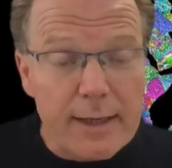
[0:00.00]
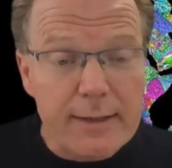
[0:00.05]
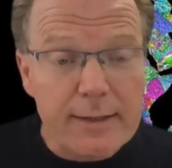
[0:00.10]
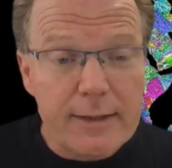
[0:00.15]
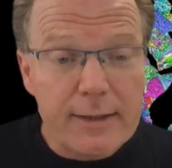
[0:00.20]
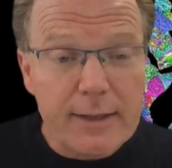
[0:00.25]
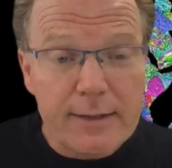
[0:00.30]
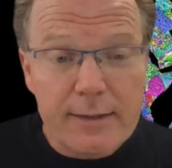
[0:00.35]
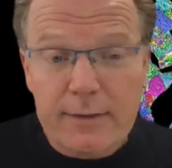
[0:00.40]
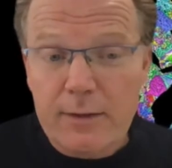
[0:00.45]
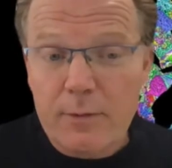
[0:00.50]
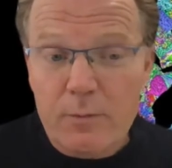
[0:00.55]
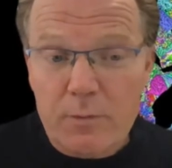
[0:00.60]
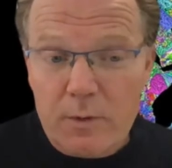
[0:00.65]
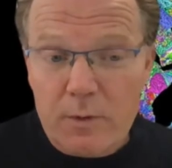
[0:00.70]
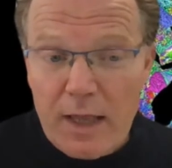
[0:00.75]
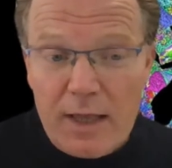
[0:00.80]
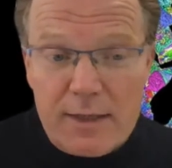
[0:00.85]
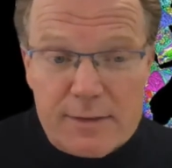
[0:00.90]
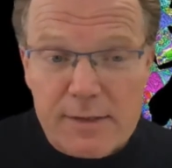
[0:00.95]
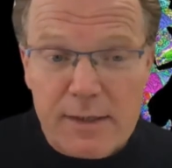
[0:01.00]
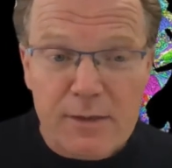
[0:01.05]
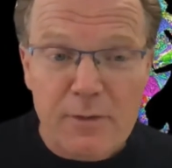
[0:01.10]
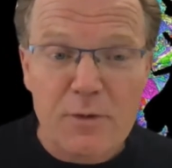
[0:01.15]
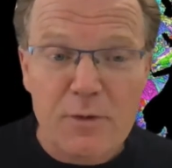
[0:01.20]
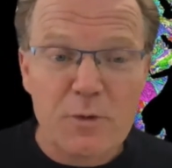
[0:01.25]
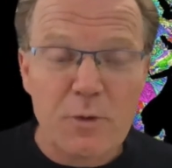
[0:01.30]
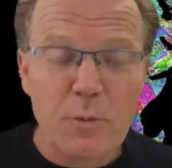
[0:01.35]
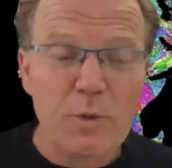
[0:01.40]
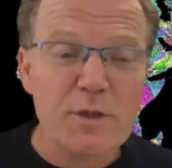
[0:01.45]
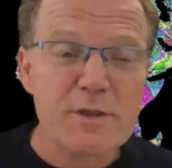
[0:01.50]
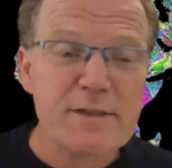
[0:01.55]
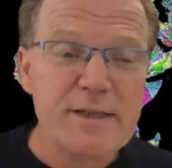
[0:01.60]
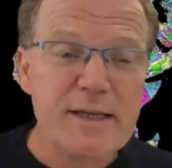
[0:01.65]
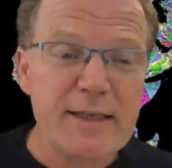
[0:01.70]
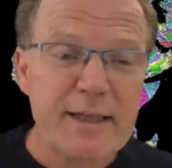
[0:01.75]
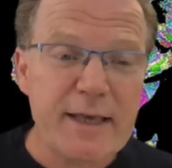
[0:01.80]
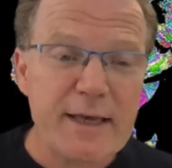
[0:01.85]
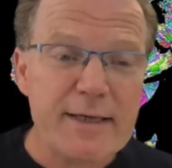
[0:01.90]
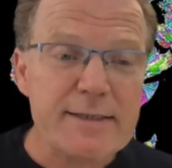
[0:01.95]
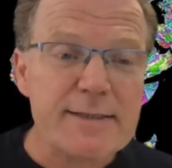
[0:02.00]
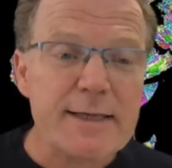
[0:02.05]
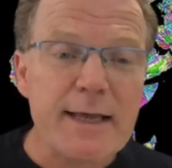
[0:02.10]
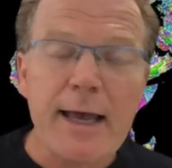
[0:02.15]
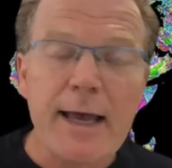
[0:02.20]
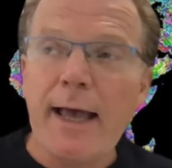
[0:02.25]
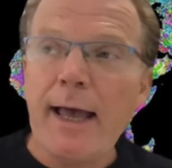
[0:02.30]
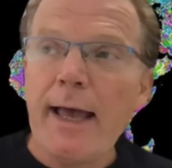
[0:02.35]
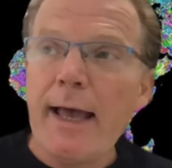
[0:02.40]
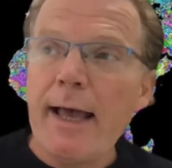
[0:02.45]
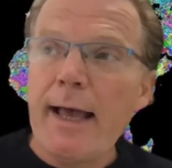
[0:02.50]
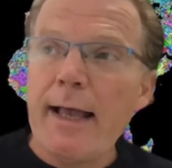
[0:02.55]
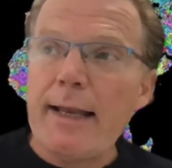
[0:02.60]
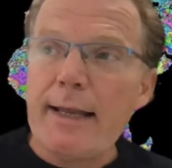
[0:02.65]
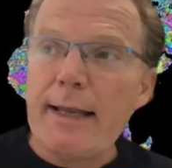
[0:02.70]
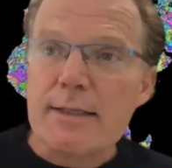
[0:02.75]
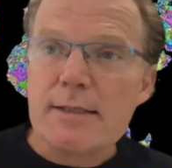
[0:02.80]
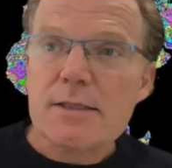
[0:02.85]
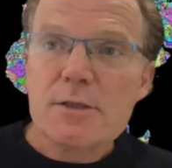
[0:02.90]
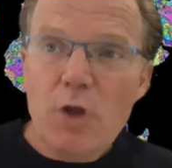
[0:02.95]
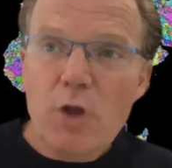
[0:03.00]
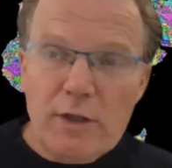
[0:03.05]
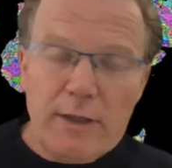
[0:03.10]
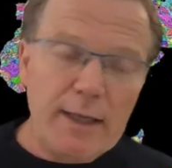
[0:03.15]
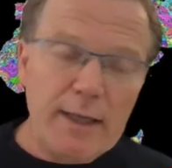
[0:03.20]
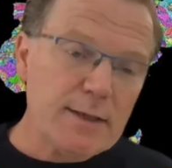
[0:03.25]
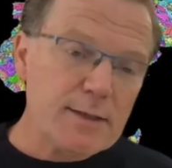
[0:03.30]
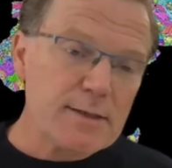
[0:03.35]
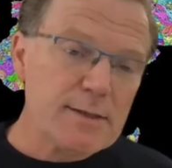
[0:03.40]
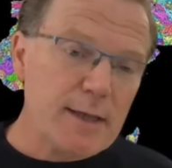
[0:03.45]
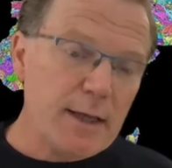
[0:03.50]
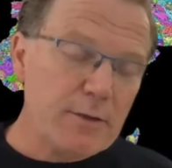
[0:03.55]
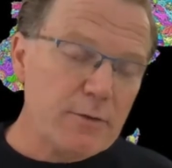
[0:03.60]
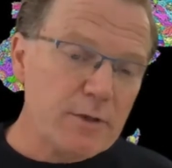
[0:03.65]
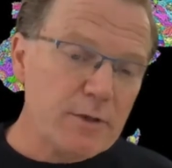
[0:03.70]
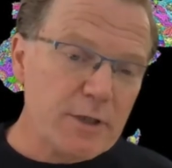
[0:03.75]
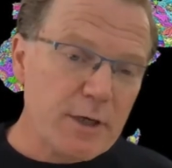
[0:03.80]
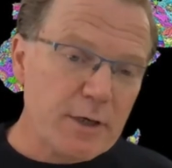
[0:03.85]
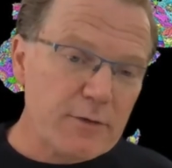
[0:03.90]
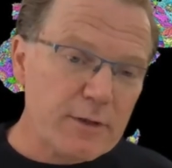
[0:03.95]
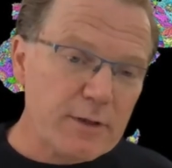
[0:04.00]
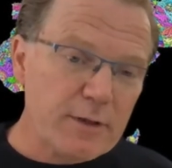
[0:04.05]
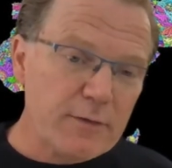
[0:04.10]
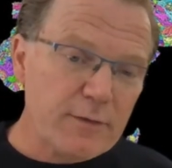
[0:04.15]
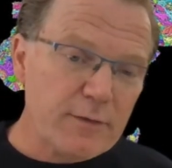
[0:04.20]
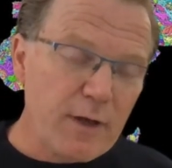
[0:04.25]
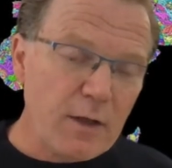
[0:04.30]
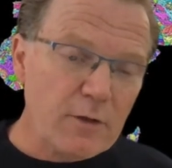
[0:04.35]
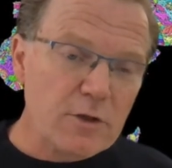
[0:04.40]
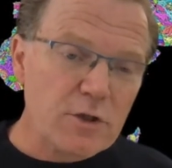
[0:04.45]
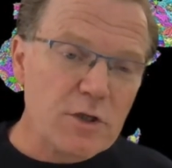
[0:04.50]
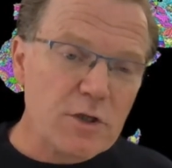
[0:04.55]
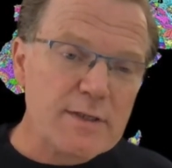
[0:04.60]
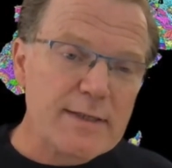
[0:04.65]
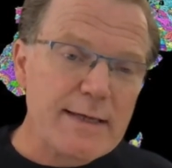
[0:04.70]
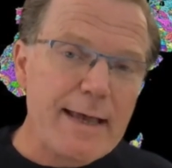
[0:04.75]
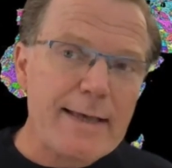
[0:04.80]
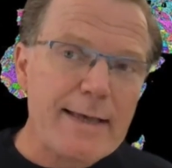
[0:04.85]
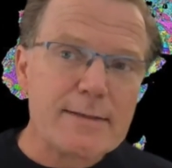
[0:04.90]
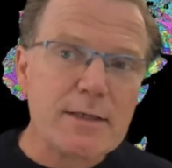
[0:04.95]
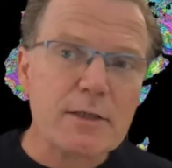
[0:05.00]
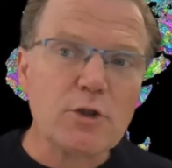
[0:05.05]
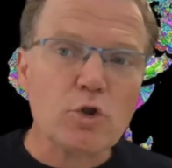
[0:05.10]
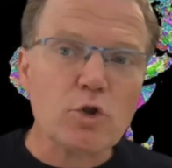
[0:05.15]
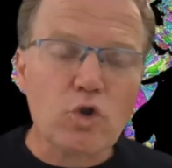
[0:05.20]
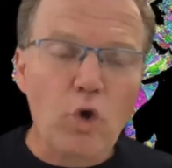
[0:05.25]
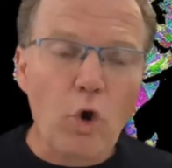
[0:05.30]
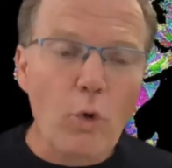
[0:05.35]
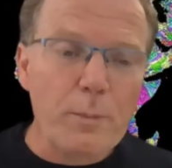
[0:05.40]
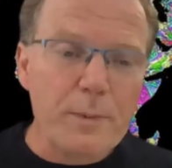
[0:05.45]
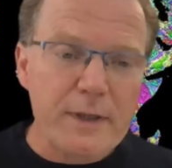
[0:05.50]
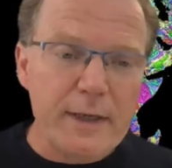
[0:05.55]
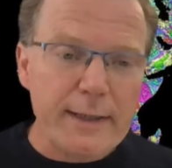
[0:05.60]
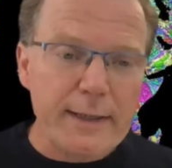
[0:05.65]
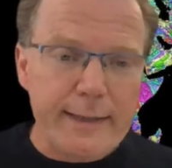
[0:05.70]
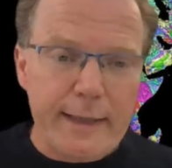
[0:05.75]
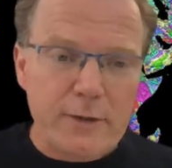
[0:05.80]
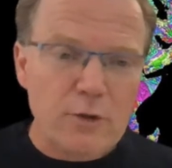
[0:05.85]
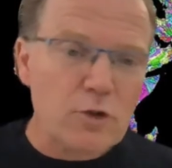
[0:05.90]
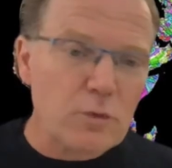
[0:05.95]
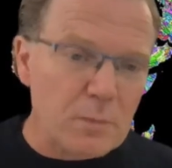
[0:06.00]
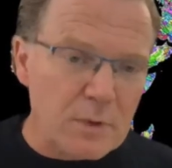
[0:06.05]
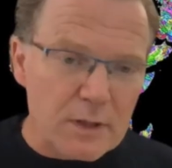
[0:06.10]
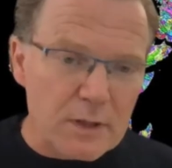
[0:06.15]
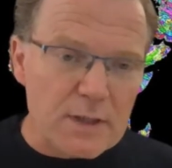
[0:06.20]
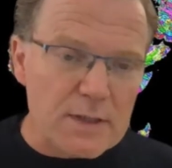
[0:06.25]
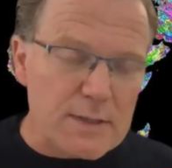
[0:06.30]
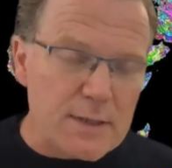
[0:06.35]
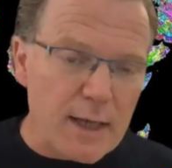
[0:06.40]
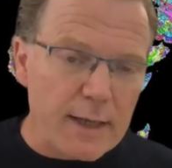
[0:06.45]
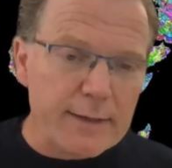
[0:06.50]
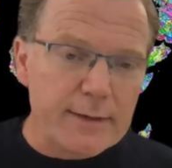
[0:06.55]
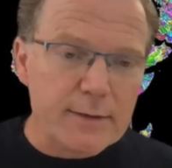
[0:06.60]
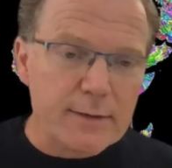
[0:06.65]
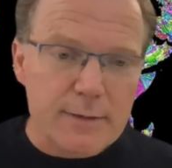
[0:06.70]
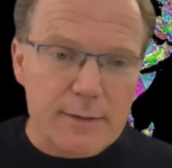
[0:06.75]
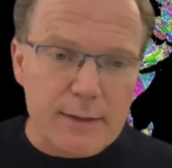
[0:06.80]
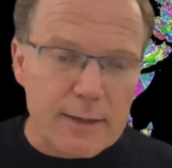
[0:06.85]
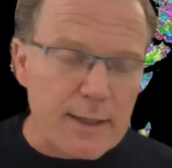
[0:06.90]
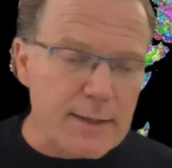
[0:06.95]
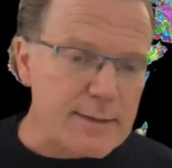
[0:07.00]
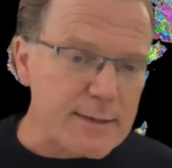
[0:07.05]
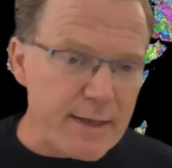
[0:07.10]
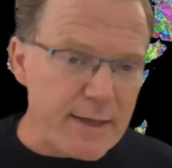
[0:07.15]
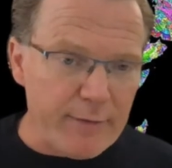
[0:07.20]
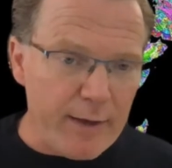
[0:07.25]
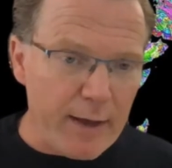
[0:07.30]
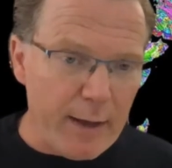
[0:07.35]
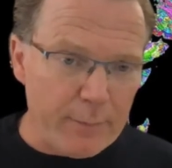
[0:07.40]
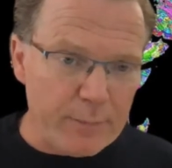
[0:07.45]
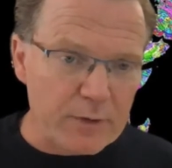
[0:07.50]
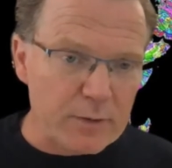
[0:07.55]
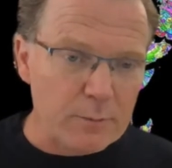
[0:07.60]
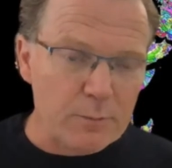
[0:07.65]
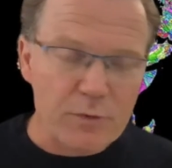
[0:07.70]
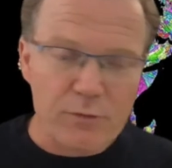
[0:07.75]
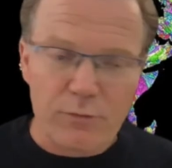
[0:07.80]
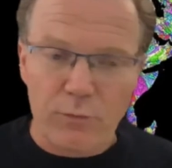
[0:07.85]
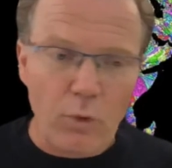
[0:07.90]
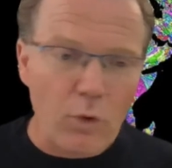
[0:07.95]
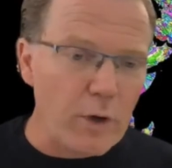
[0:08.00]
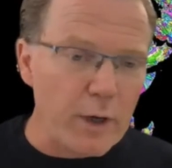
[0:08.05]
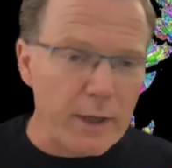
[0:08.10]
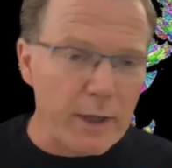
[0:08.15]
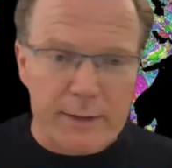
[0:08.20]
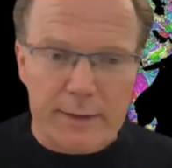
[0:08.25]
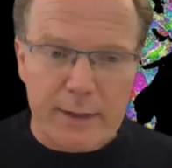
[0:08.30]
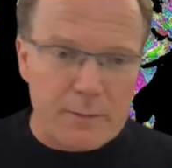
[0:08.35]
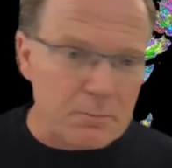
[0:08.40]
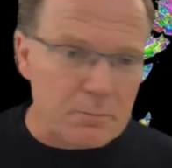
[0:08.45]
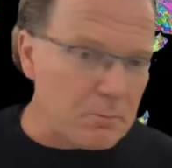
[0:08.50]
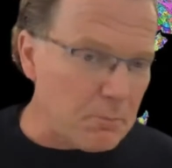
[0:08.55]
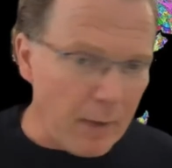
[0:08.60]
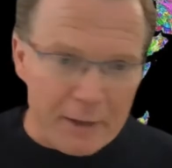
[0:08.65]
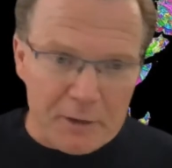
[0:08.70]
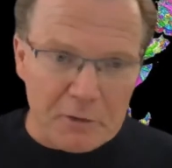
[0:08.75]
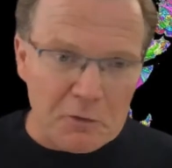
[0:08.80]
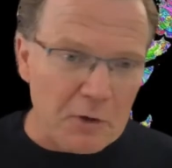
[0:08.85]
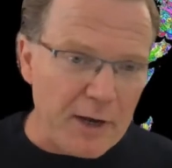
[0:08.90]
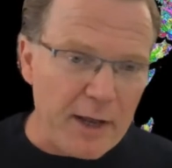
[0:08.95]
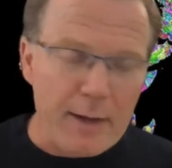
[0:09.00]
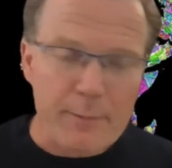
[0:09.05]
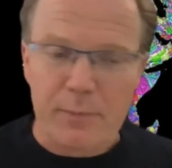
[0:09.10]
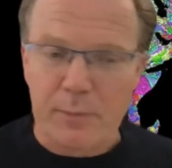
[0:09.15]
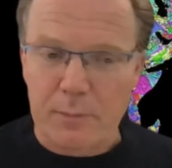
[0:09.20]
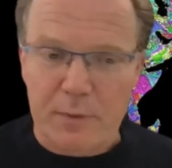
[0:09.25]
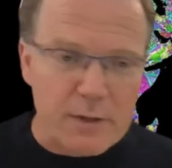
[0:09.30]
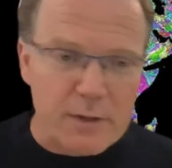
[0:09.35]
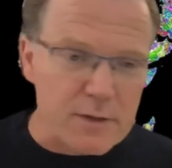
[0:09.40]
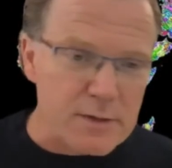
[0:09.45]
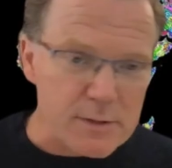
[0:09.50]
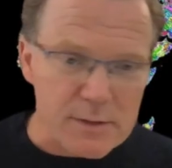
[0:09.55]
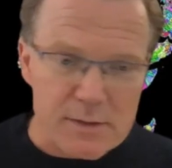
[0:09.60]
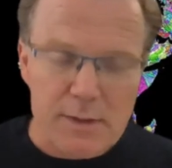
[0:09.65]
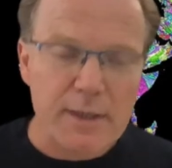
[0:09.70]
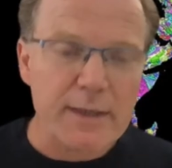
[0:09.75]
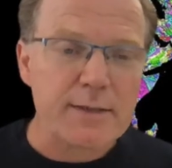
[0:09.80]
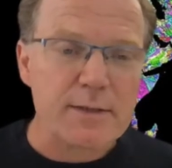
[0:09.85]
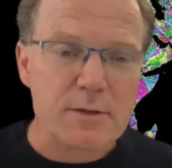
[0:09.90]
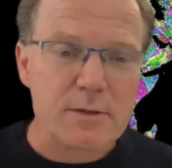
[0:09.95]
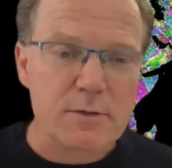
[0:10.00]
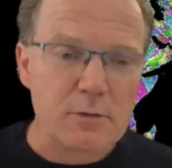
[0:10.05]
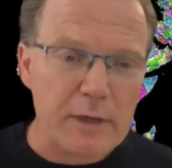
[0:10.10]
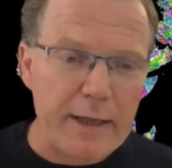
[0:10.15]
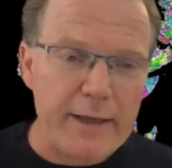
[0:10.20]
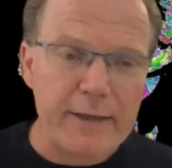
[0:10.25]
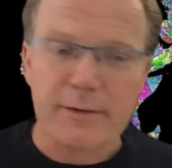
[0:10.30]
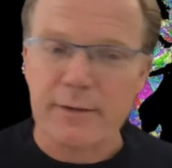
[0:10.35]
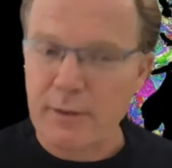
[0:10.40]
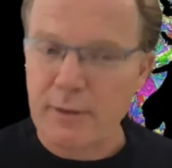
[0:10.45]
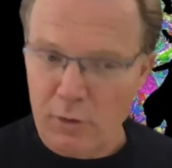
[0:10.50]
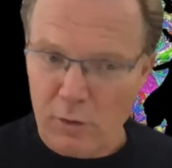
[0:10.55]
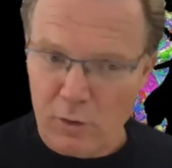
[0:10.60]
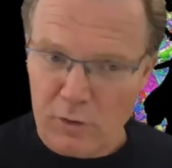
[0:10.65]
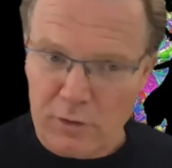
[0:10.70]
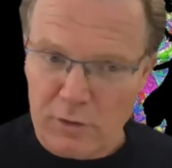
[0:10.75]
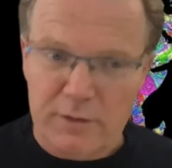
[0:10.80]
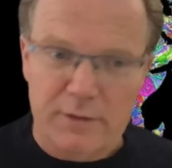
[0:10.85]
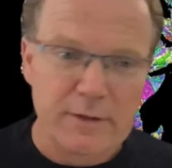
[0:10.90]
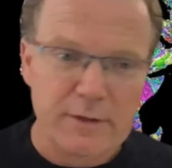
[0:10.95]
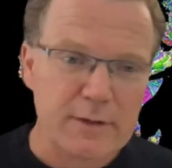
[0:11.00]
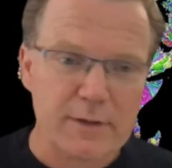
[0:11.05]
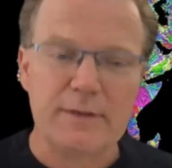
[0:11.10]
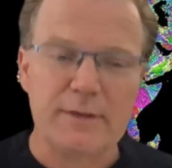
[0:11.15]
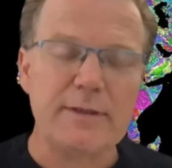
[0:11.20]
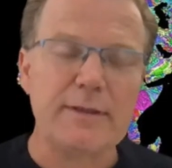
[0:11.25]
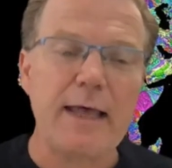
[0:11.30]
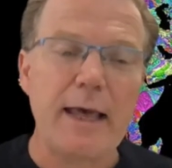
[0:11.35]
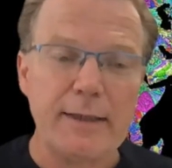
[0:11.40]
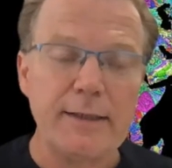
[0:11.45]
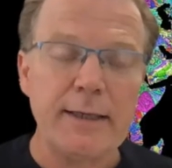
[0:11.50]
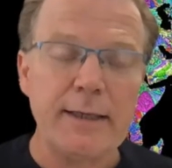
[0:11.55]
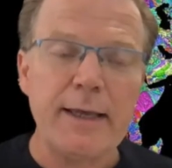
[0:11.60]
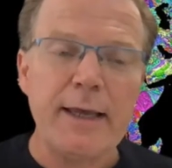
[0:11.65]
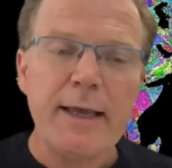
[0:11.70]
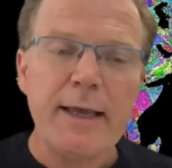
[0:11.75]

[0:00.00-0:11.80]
And the last thing I want to say there is, let's not understand regenerative cultures as a utopia yet to be designed that has never happened before and that might not happen because it's too late and all that.